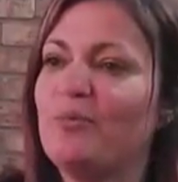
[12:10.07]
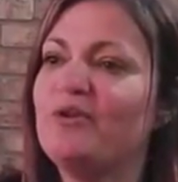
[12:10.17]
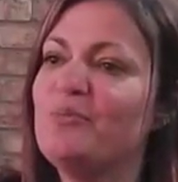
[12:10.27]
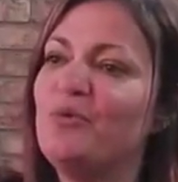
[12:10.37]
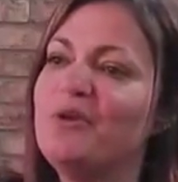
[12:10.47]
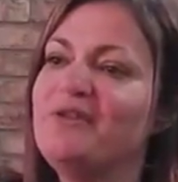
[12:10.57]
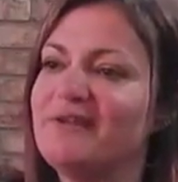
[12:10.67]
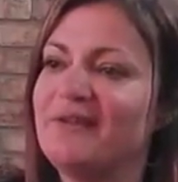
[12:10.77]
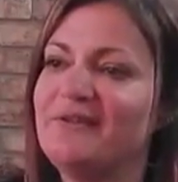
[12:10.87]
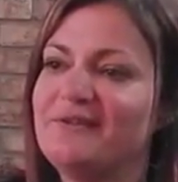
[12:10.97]
But the point
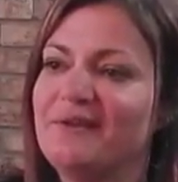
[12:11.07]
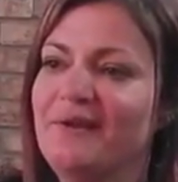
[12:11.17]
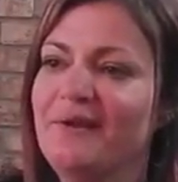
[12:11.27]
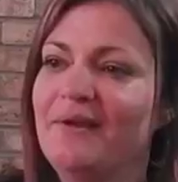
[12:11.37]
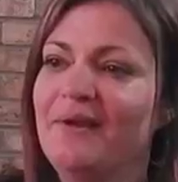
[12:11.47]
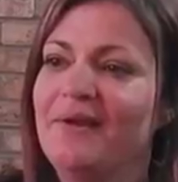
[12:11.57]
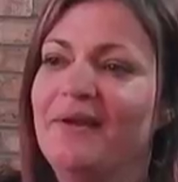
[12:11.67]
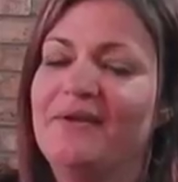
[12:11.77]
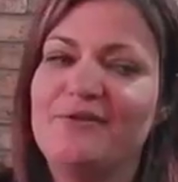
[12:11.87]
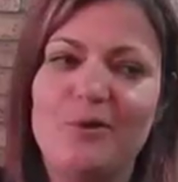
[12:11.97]
is,
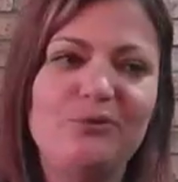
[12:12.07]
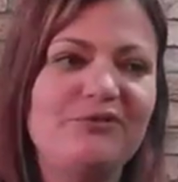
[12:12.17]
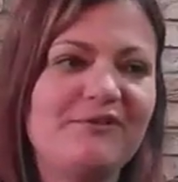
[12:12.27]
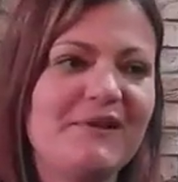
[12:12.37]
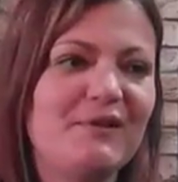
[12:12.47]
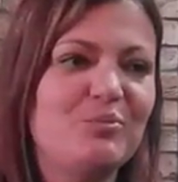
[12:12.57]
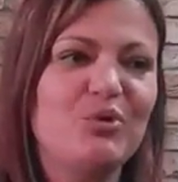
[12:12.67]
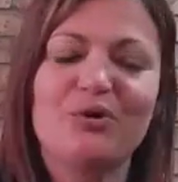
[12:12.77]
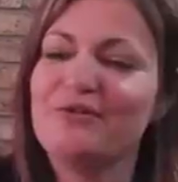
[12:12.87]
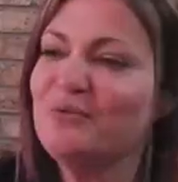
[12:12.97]
it's the oldest thing in the
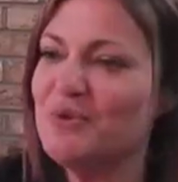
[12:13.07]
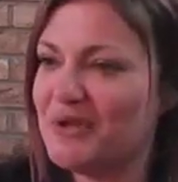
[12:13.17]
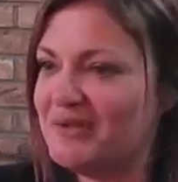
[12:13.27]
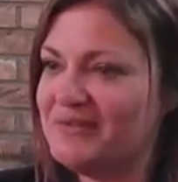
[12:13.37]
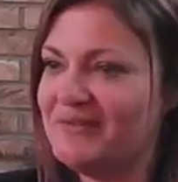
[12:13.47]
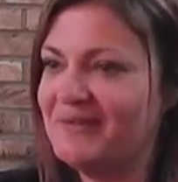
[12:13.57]
book because it works,